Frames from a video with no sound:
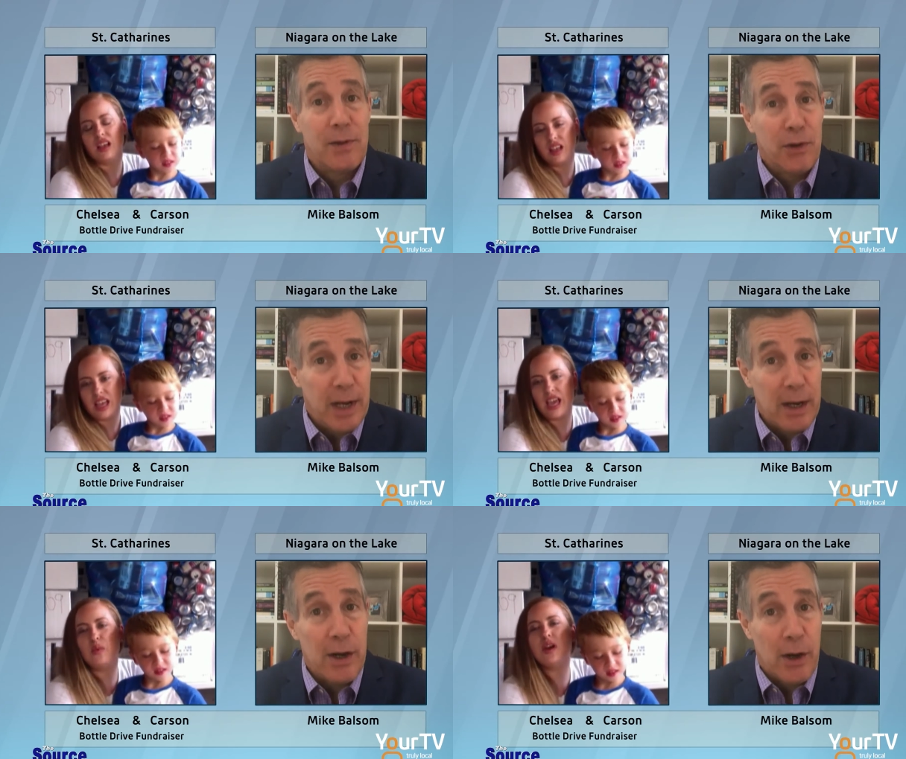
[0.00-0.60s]

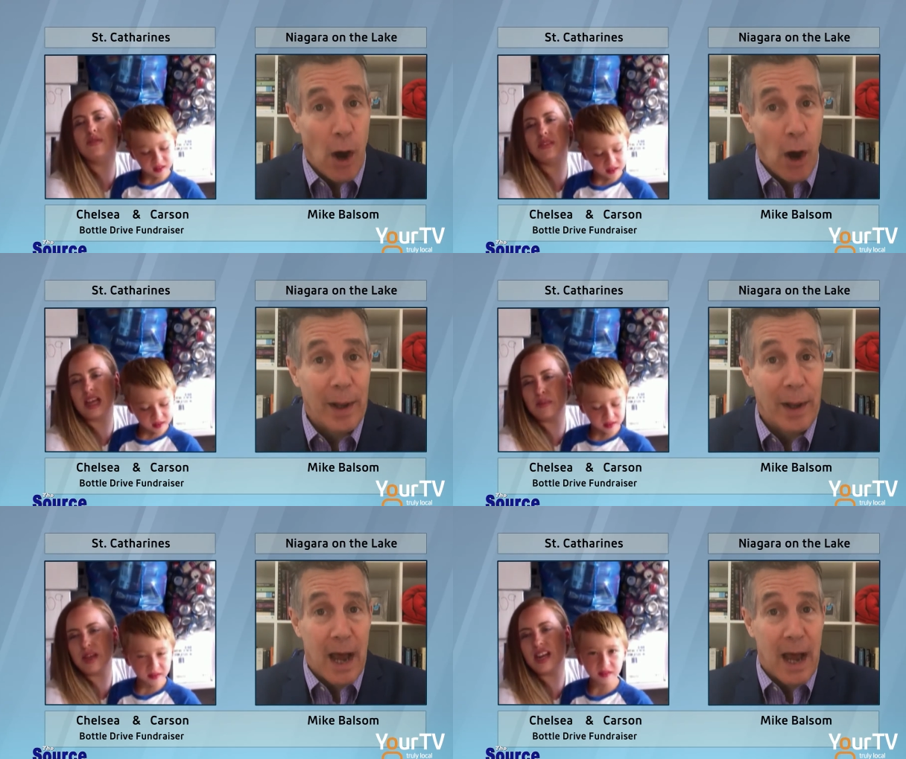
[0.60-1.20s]
Speaker 1: didn't know at the
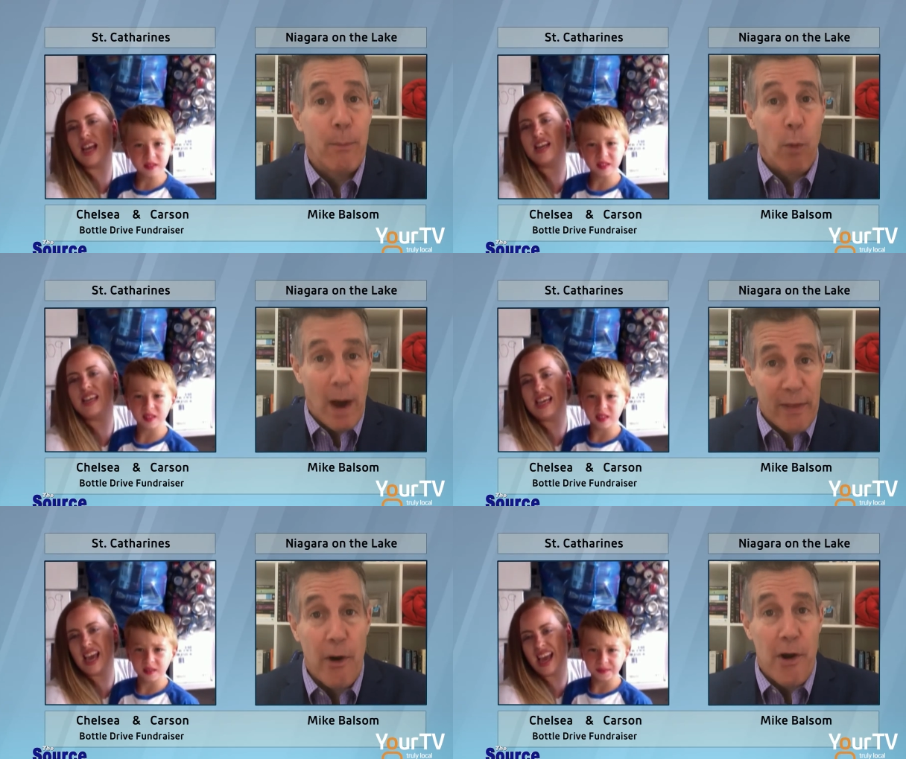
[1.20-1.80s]
time whether
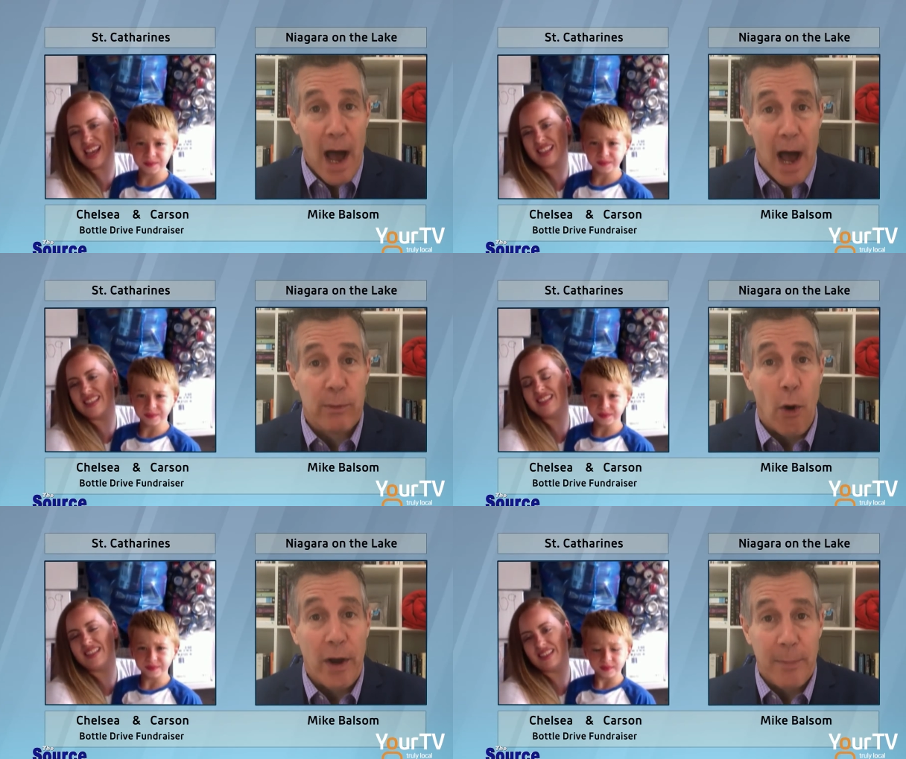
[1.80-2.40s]
or not it was
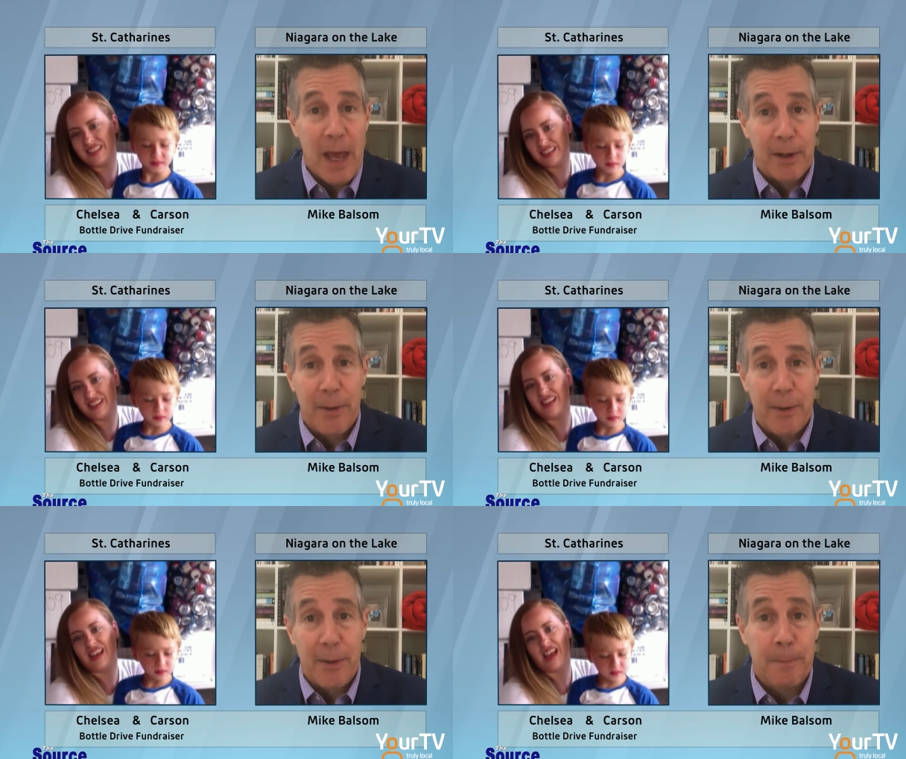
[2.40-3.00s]
going to be able
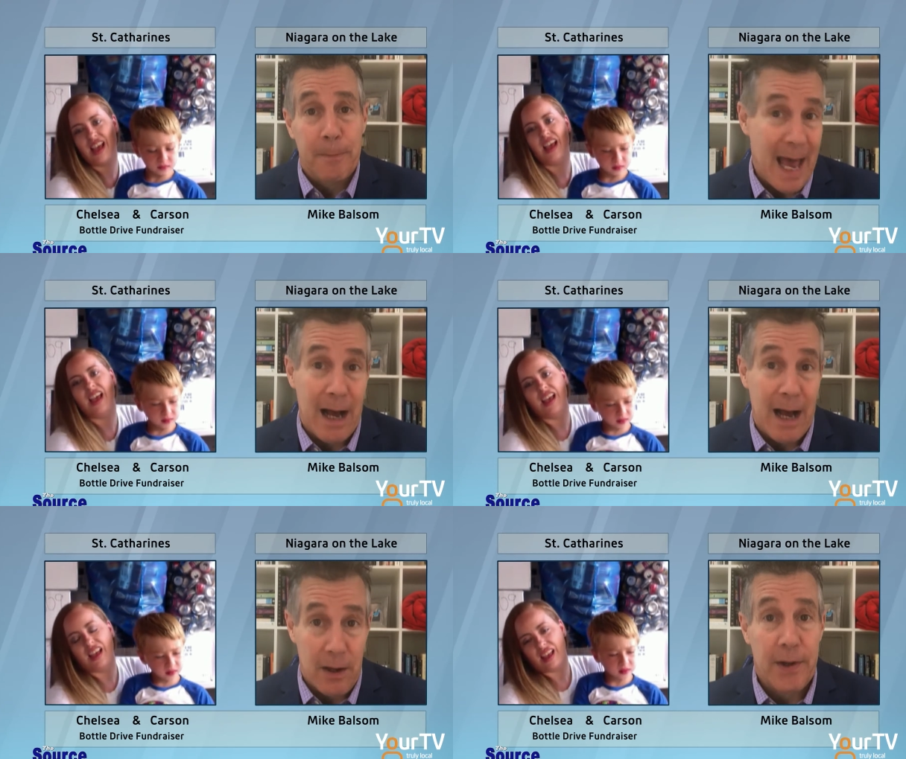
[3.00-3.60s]
to be held.
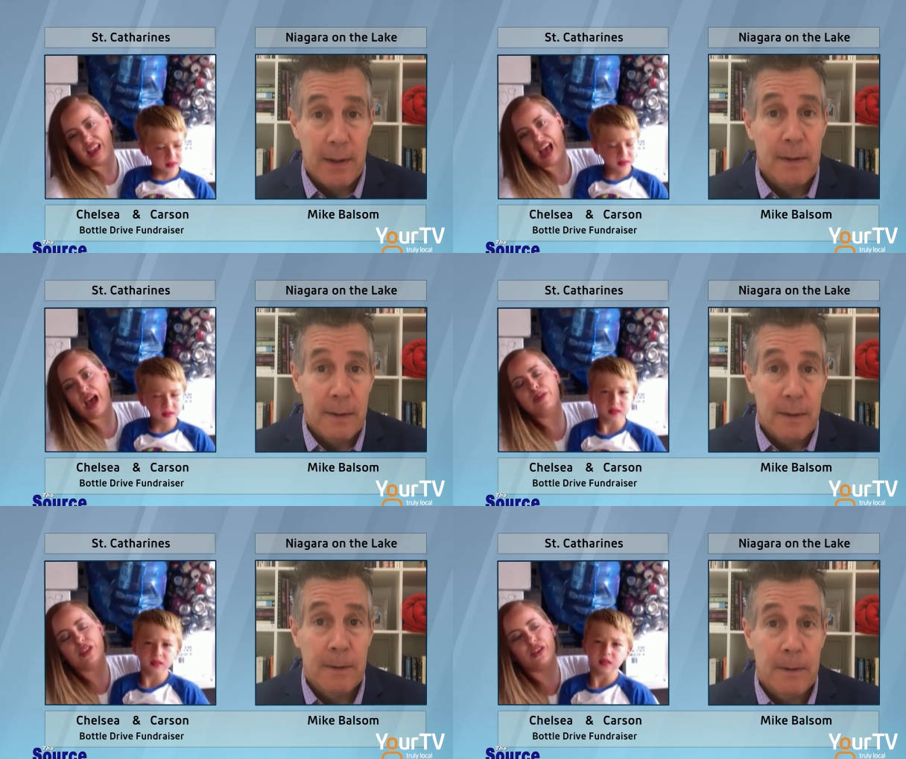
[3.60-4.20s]

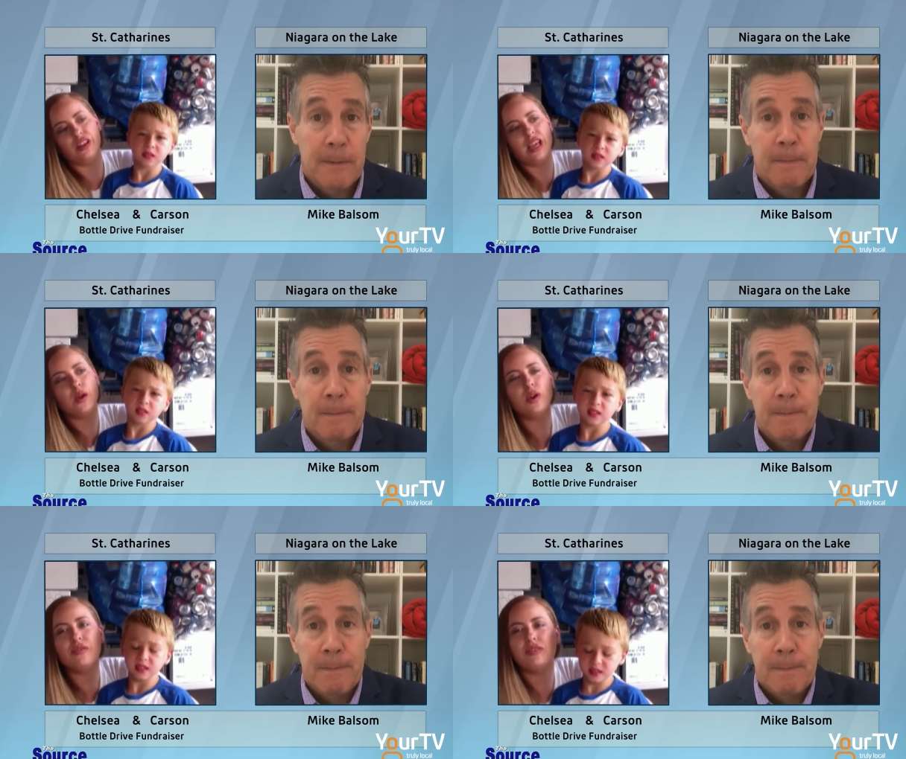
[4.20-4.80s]
Speaker 2: Absolutely, and it
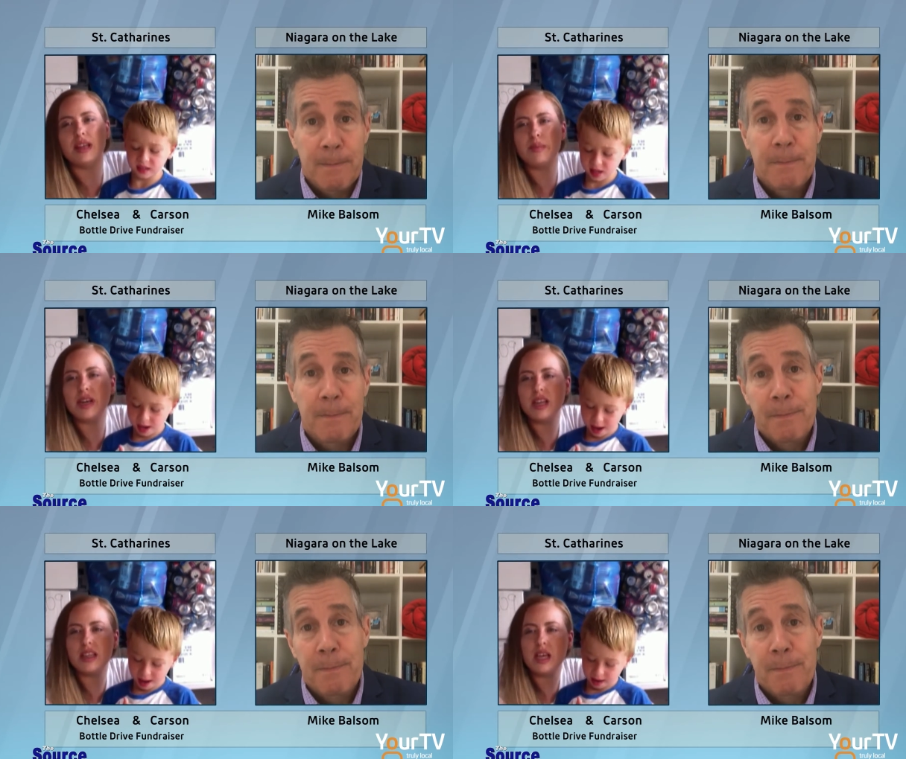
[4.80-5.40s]
would have limited
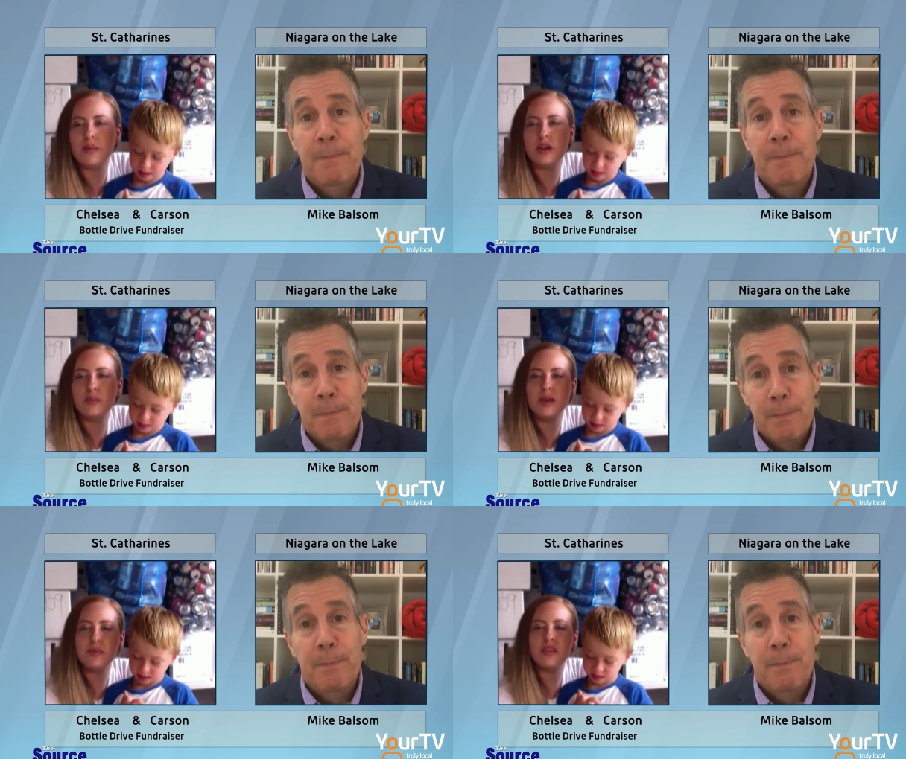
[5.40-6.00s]
yeah. the amount of
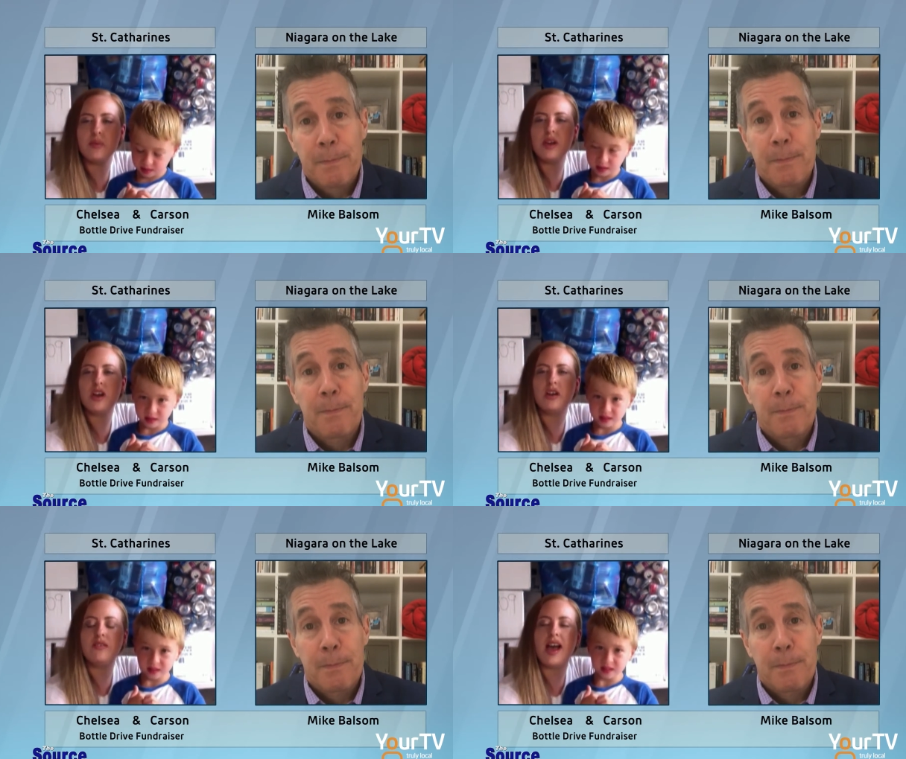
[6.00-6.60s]
people that we
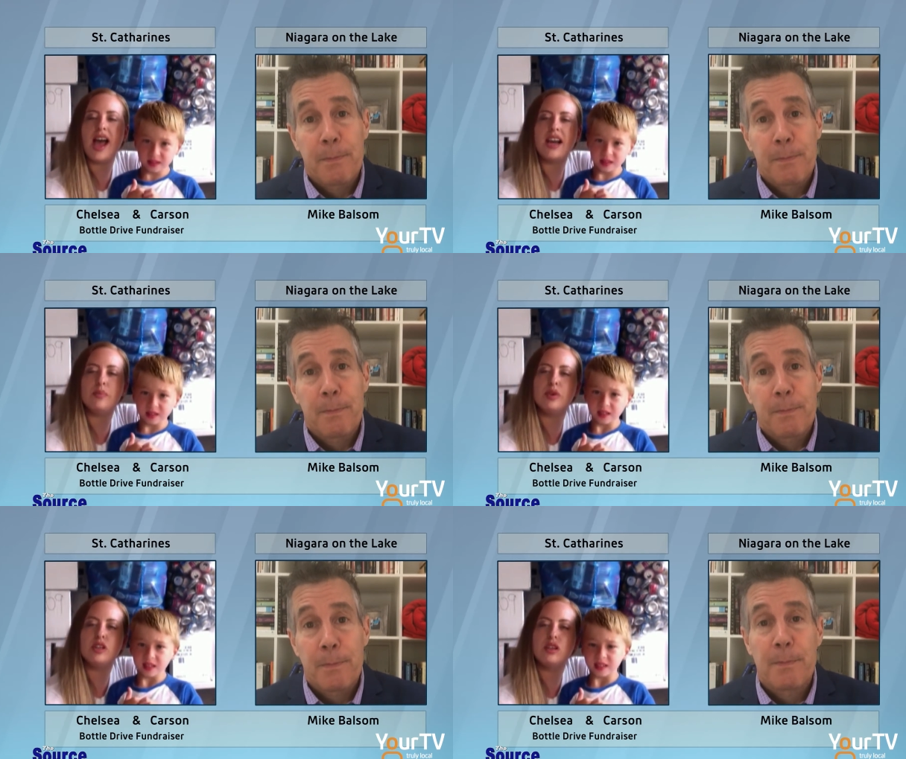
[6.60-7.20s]
could have had
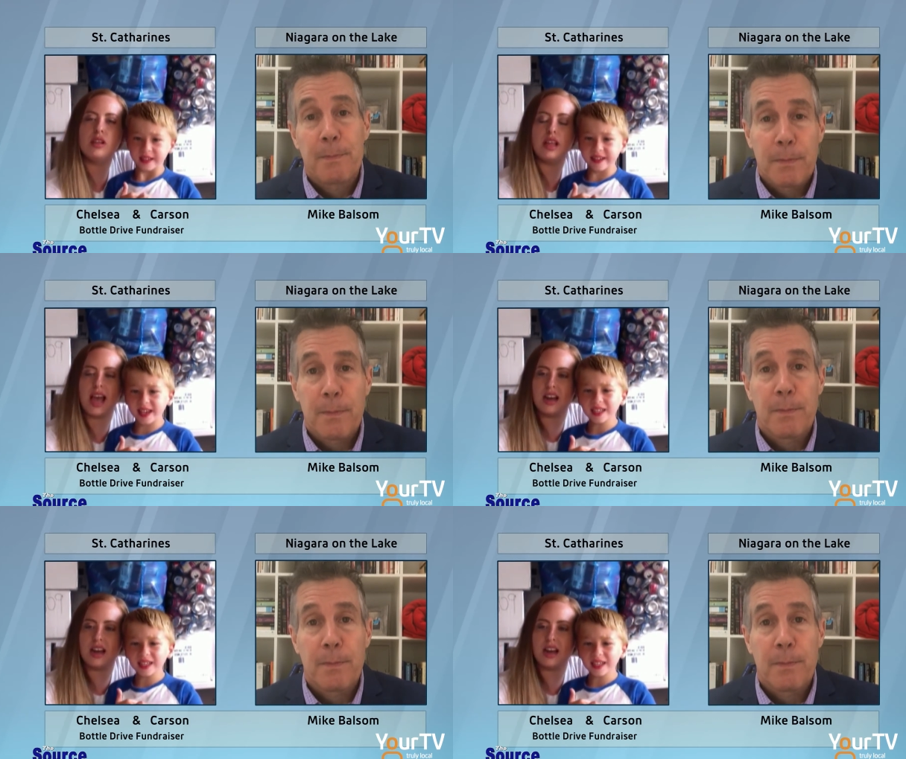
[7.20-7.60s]
at, per, uh,